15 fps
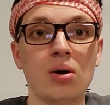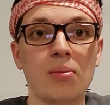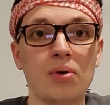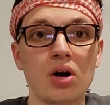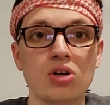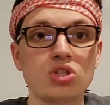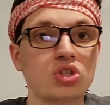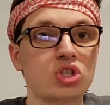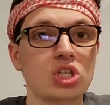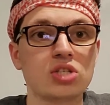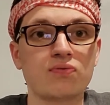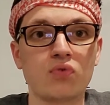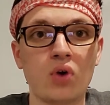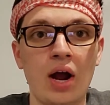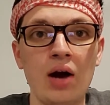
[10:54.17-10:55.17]
but also
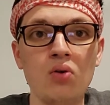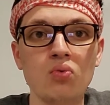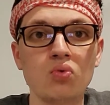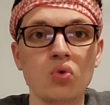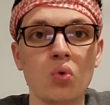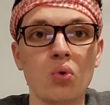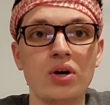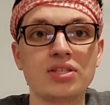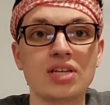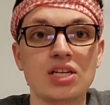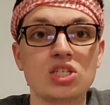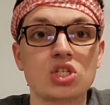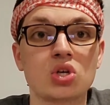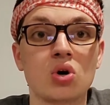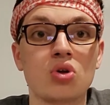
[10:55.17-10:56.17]
just for how Lloyd
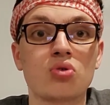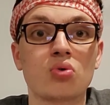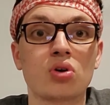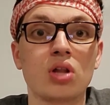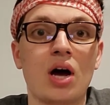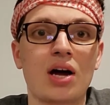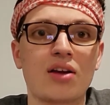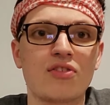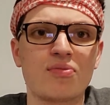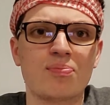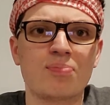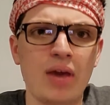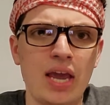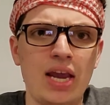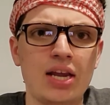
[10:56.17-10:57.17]
tends to go through a lot
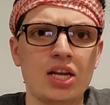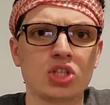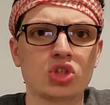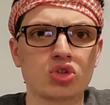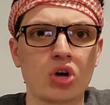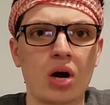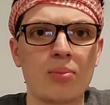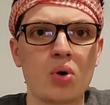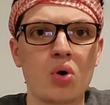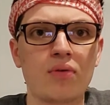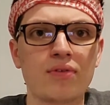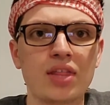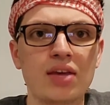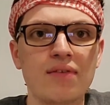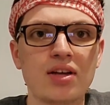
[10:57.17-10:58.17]
of pain and trauma
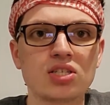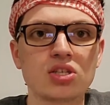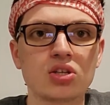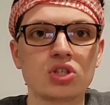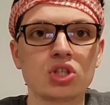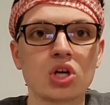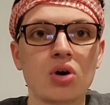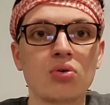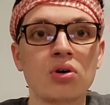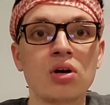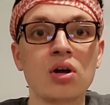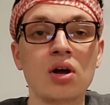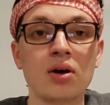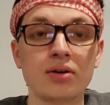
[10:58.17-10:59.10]
over the events of the show.